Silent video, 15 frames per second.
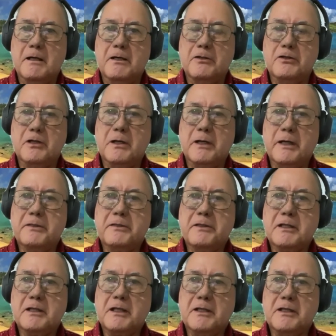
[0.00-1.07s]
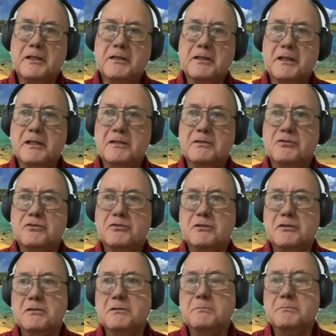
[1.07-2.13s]
I think that's,
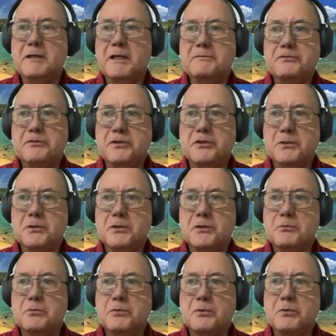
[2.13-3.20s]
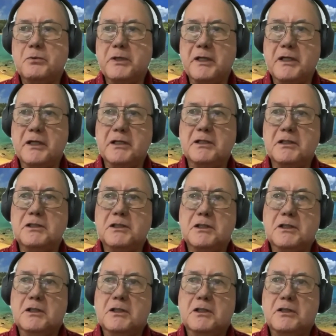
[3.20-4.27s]
in my view, the way
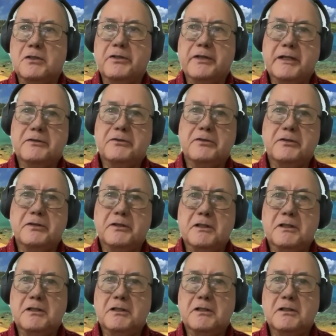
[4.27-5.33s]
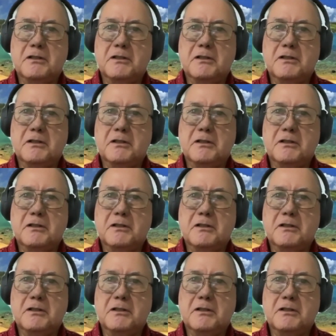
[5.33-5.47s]
that the